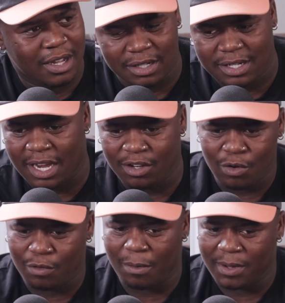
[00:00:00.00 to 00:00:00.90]
Because I
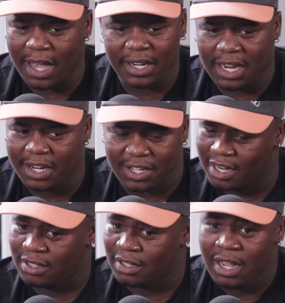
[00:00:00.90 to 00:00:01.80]
knew from a young age
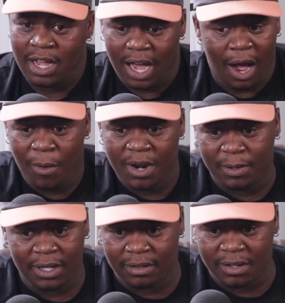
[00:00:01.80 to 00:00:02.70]
that I want to
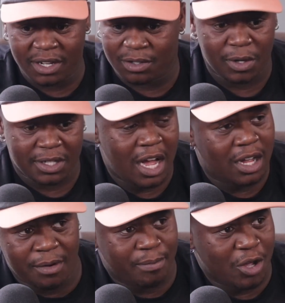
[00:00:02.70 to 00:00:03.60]
be next to
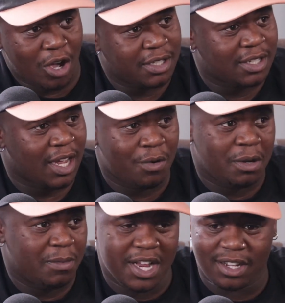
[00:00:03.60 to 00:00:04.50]
Adele and Beyonce. I want to
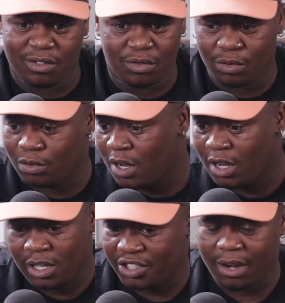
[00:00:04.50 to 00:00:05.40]
be next to
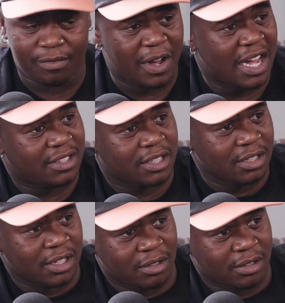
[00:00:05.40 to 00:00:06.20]
Jennifer Hudson and